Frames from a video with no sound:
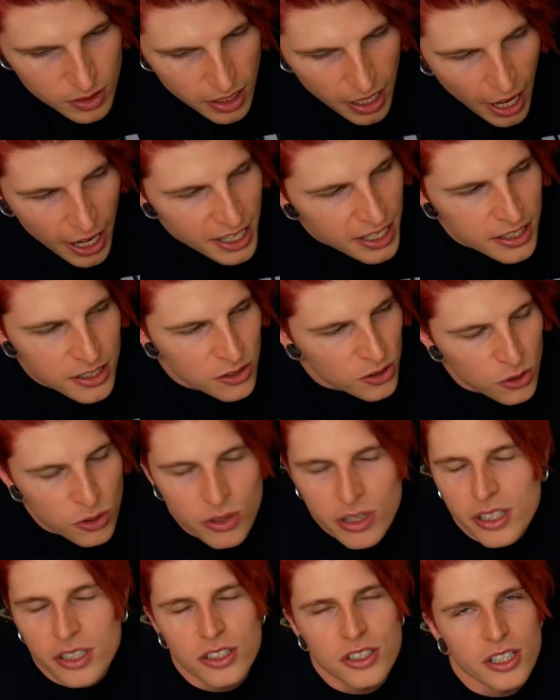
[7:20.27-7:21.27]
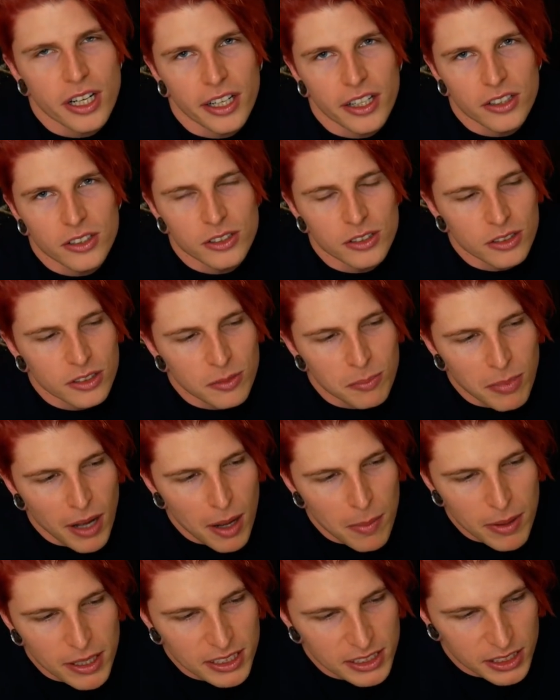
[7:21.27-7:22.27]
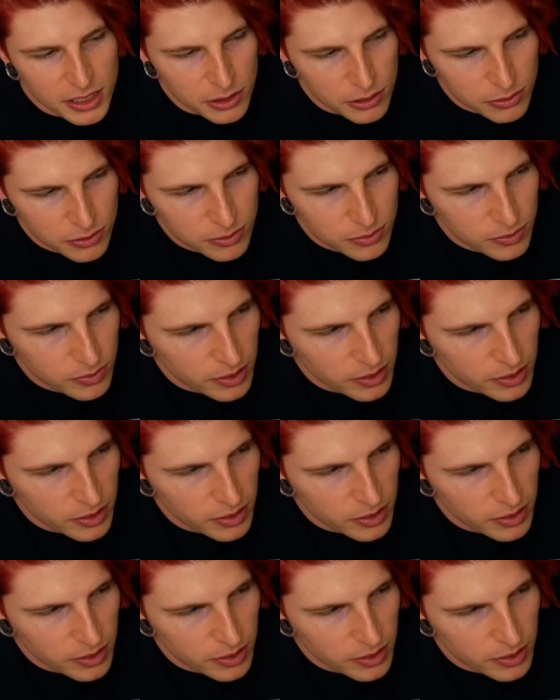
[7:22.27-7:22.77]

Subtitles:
I didn't do this channel by myself.